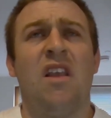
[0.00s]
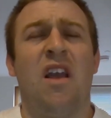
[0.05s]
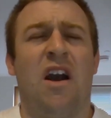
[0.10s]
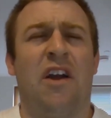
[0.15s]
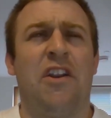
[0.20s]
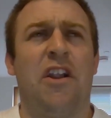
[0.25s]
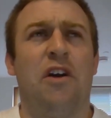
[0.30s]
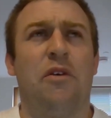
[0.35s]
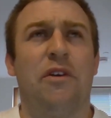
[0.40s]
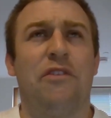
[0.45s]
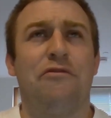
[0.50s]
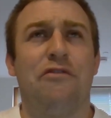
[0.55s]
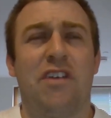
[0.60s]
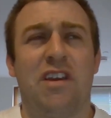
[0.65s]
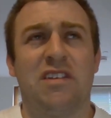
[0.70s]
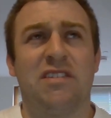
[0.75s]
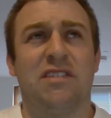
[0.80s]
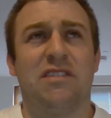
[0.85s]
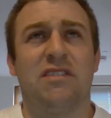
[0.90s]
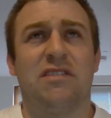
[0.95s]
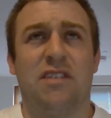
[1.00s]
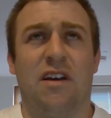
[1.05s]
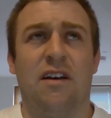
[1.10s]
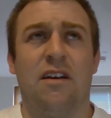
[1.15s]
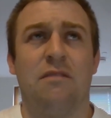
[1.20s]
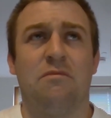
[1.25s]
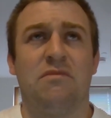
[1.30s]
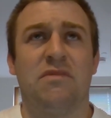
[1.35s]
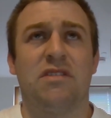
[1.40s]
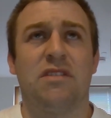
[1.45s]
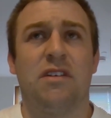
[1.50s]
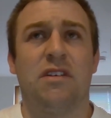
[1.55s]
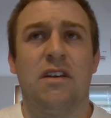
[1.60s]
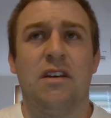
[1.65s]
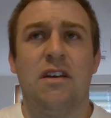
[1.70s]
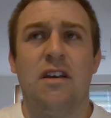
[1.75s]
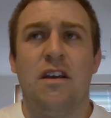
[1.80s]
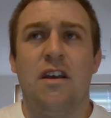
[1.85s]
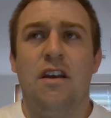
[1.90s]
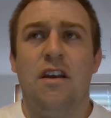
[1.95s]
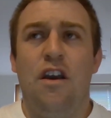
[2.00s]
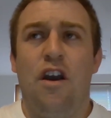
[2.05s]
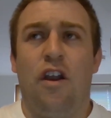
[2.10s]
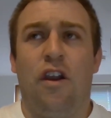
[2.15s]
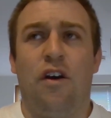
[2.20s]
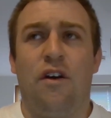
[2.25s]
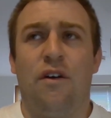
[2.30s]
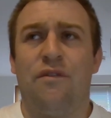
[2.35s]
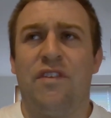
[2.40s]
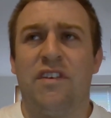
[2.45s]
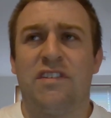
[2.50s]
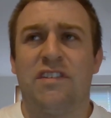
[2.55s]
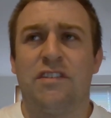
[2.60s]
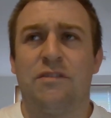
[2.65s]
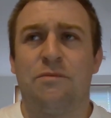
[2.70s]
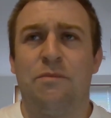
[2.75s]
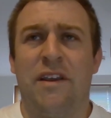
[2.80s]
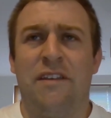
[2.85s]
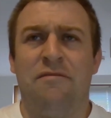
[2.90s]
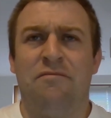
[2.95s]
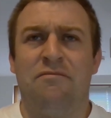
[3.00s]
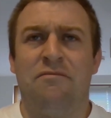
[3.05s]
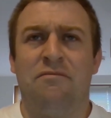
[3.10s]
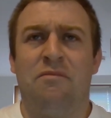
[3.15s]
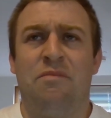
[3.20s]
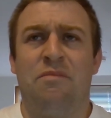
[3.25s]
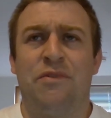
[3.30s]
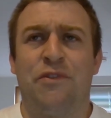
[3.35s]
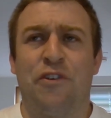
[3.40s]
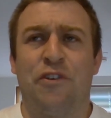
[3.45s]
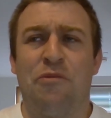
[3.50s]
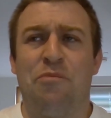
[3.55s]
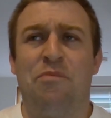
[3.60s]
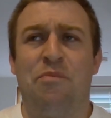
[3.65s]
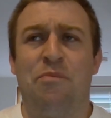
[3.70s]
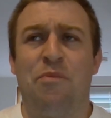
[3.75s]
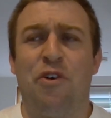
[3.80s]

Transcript: I know in recent times a lot of this has been sort of